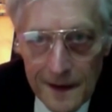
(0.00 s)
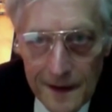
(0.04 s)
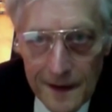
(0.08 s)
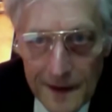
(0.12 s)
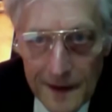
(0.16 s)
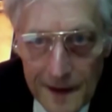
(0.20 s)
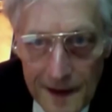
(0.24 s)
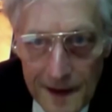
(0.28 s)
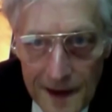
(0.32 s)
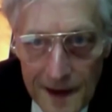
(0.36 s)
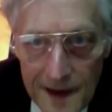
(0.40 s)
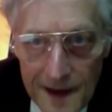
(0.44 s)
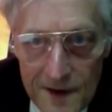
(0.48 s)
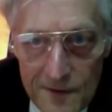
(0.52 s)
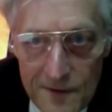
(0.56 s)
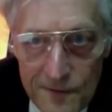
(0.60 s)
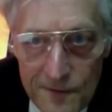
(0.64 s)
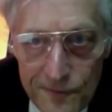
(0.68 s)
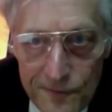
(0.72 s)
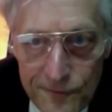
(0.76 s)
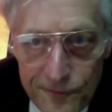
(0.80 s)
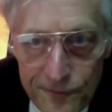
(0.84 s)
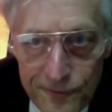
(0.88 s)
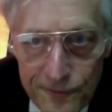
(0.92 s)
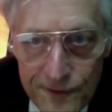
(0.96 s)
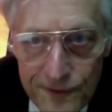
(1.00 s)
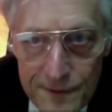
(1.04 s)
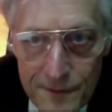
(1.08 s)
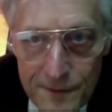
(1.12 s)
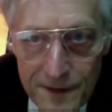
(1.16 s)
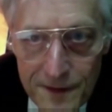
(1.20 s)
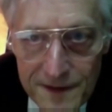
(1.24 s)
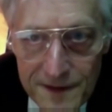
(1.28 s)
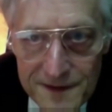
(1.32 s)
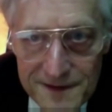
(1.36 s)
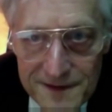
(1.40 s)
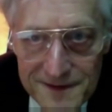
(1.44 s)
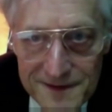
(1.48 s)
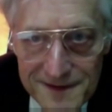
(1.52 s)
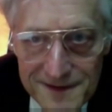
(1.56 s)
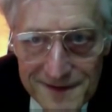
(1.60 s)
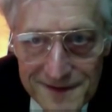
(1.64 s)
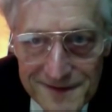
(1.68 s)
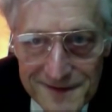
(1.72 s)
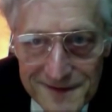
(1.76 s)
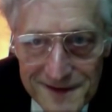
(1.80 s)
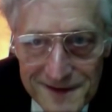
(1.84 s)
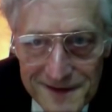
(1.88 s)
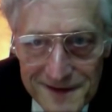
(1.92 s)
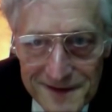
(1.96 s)
Everybody thinks they
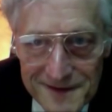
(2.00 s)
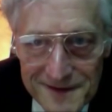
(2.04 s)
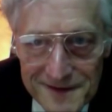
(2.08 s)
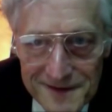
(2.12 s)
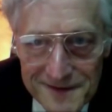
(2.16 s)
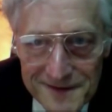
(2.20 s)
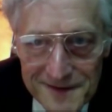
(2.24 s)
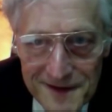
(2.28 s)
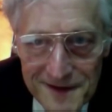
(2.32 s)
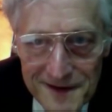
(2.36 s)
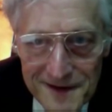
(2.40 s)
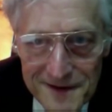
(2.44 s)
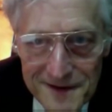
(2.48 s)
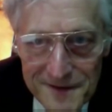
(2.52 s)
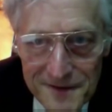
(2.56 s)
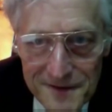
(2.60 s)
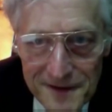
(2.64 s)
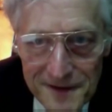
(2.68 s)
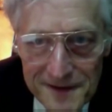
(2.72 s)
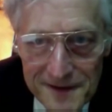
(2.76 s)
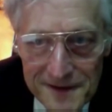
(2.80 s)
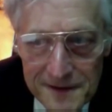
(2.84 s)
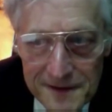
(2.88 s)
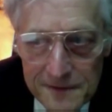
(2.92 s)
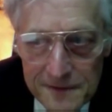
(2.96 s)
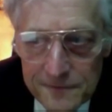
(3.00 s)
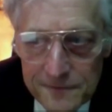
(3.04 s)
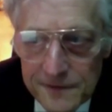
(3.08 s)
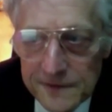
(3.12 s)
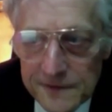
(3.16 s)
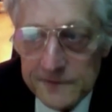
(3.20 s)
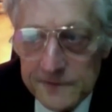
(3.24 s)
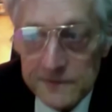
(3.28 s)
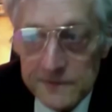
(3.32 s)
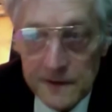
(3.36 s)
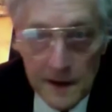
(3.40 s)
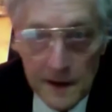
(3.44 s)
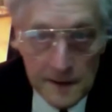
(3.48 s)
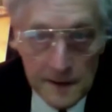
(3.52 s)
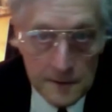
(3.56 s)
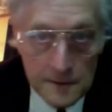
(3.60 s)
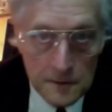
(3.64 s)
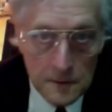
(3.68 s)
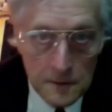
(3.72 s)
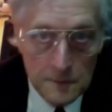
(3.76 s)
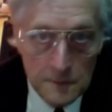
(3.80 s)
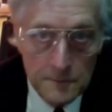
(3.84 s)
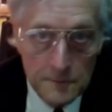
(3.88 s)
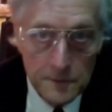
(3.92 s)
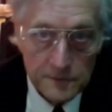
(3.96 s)
can design great interfaces, and
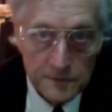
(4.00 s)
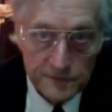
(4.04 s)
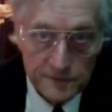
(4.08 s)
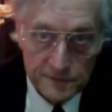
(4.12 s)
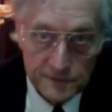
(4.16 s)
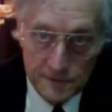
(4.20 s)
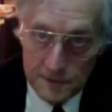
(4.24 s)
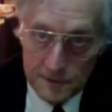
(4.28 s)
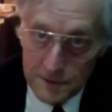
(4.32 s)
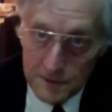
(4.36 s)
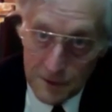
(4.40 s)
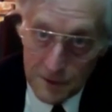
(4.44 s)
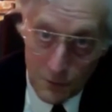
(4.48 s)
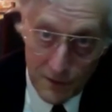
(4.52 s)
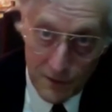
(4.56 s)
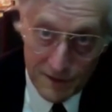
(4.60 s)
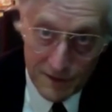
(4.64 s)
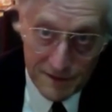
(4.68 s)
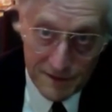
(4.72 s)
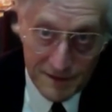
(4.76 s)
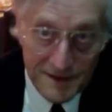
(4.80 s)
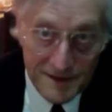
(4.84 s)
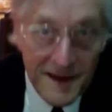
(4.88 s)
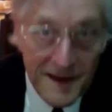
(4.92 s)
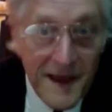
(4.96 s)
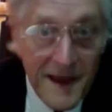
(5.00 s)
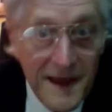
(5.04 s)
almost no one can.